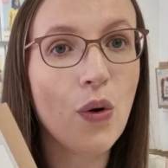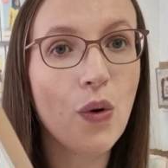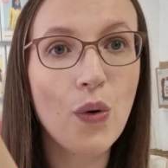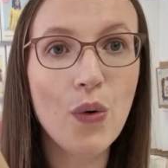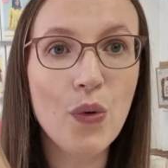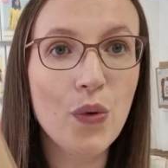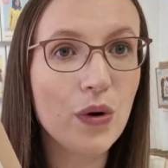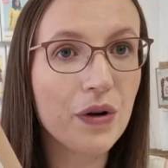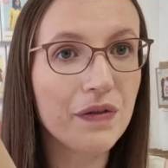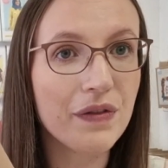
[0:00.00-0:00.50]

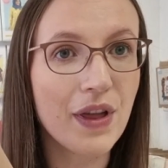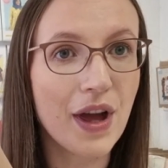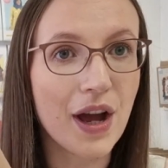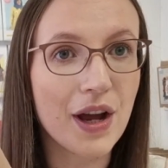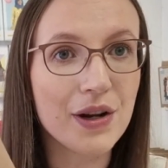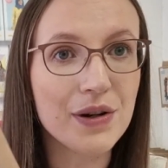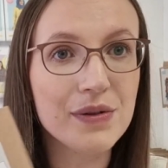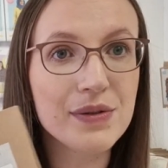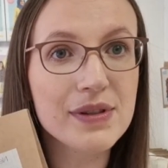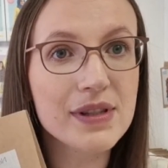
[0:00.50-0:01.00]
all of
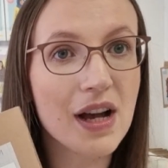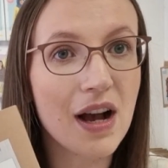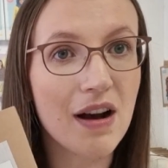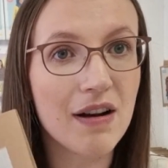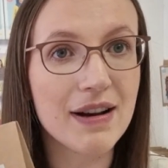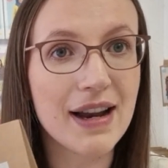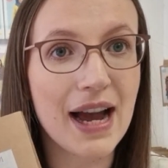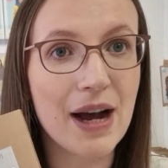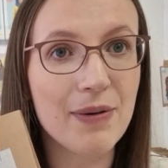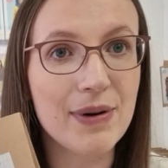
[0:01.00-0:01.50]
those
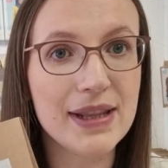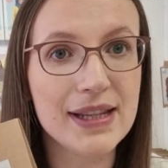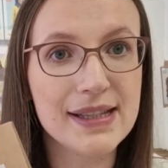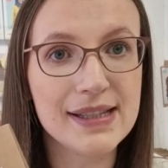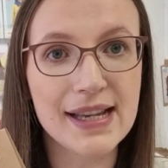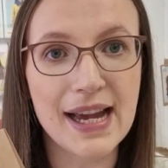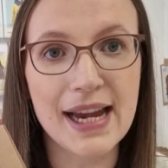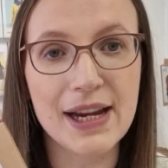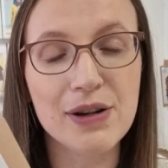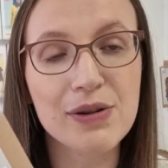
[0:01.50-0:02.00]
are now in the
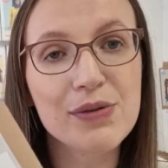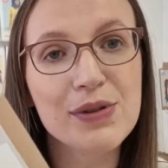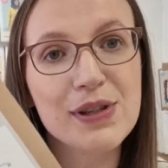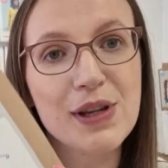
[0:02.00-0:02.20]
sale.